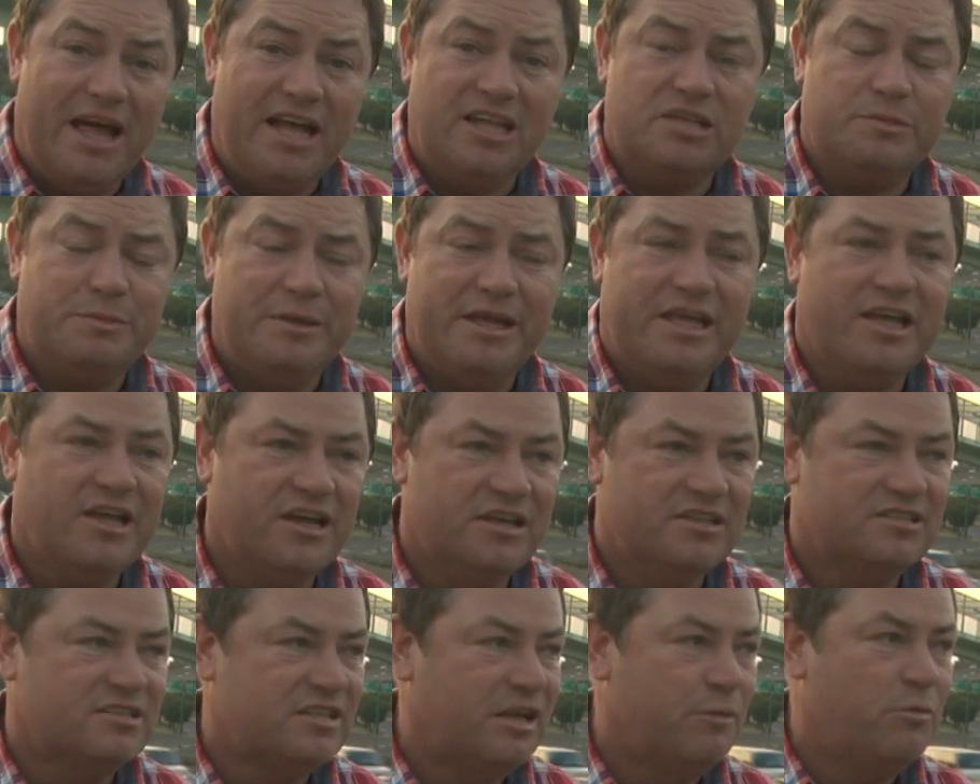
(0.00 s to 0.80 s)
That's
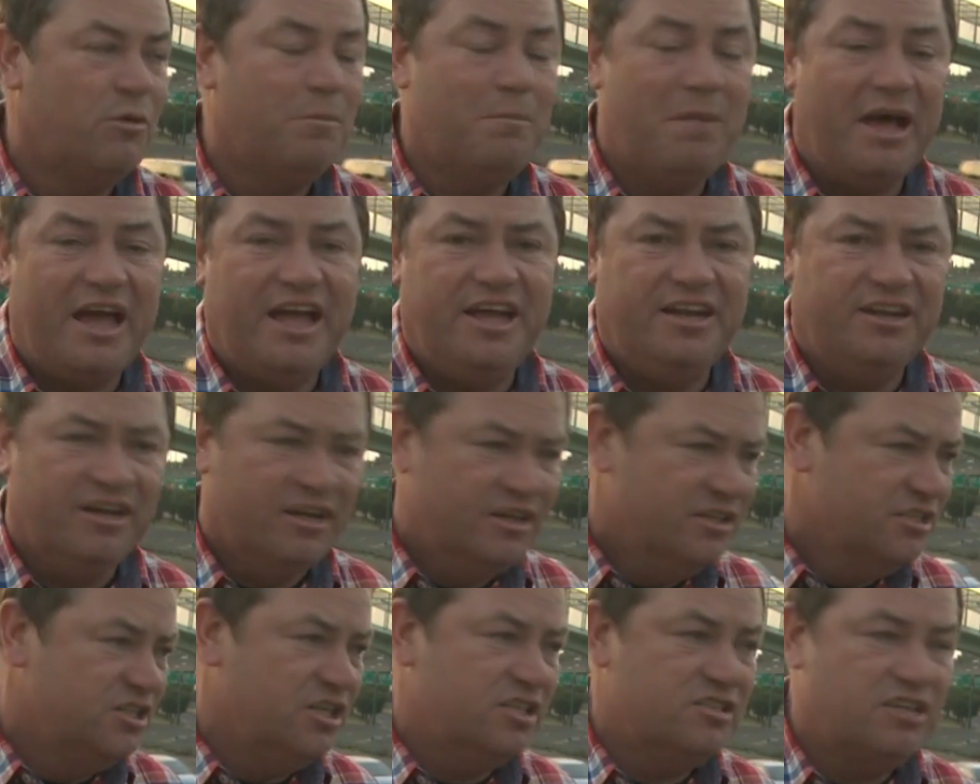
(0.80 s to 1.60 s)
because they were made
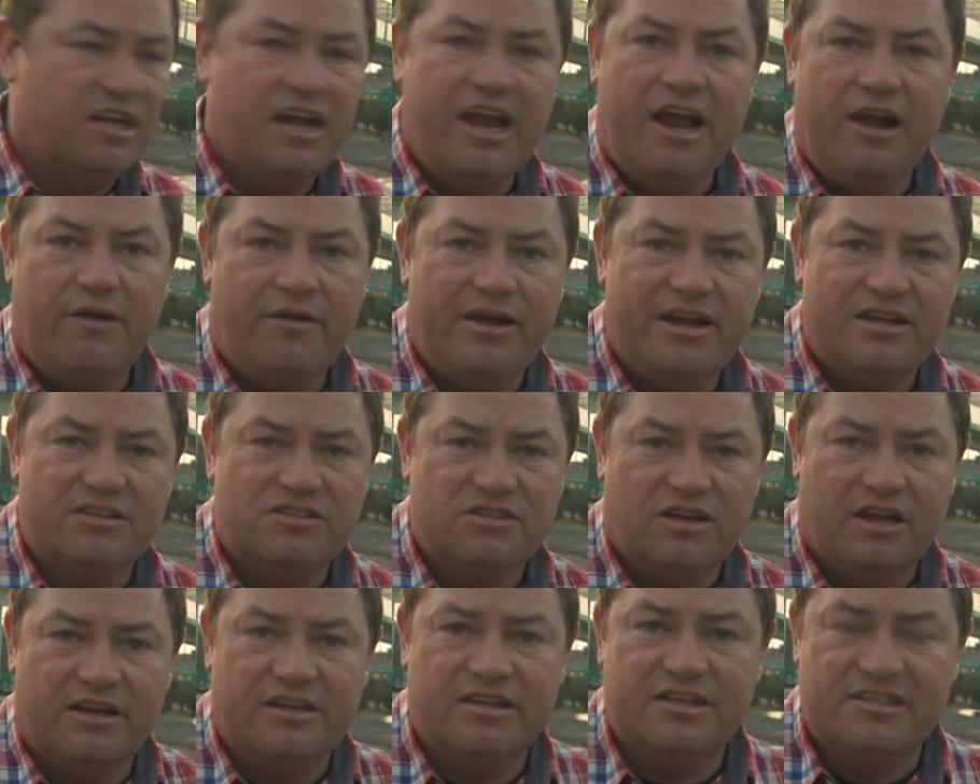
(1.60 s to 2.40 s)
just an hour
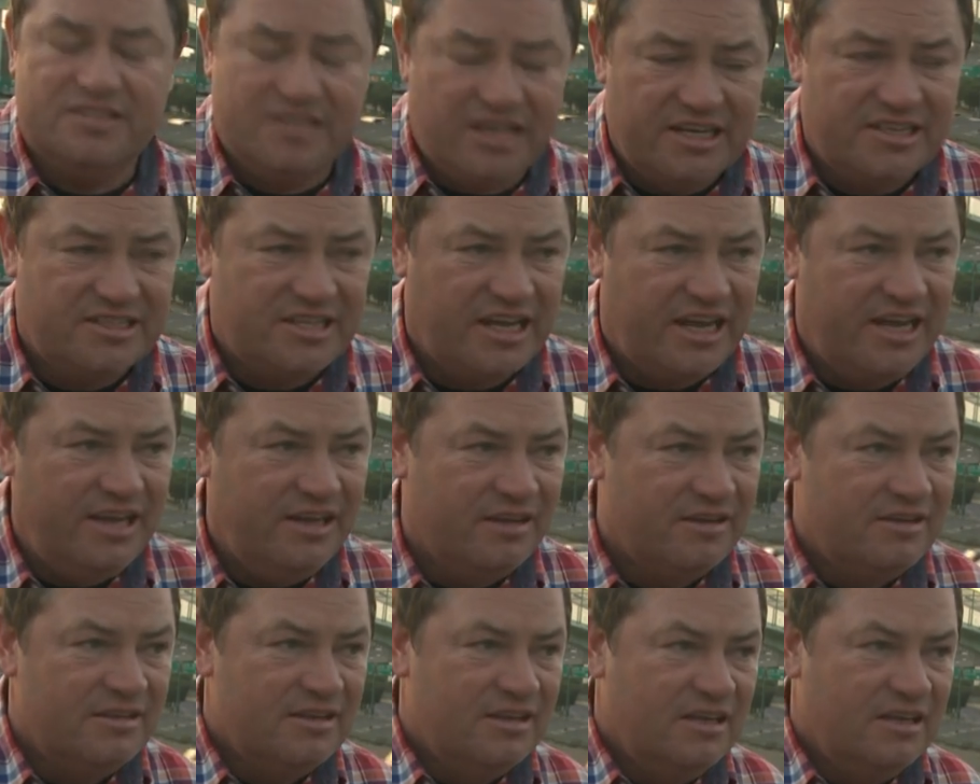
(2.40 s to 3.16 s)
outside the city.